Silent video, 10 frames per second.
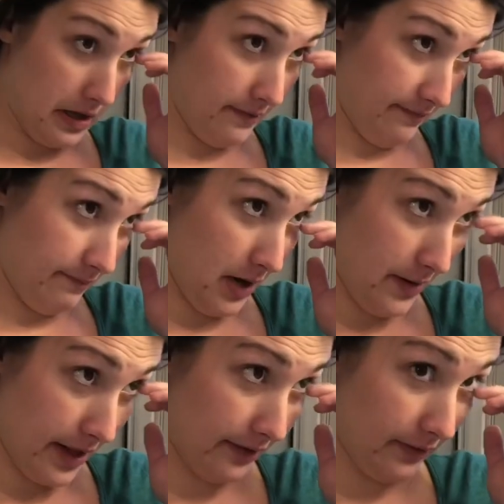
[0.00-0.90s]
like
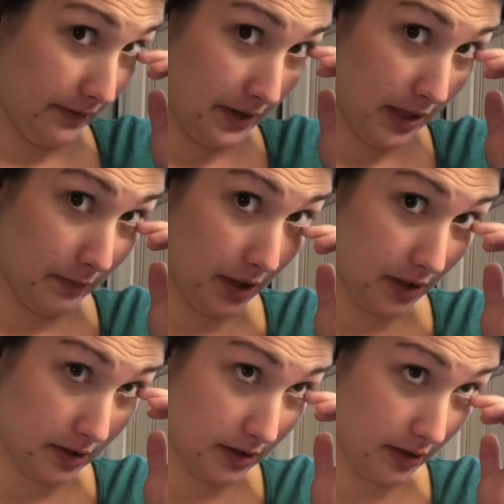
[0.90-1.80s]
probably like 15
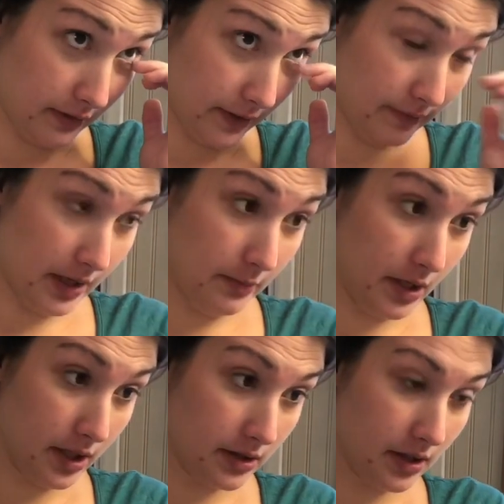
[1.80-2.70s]
minutes, 10 to 15
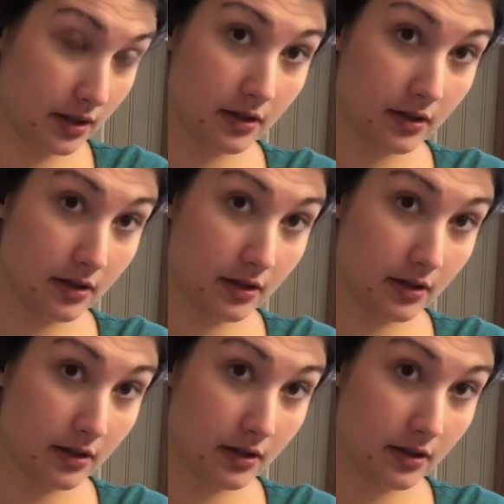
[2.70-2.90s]
minutes.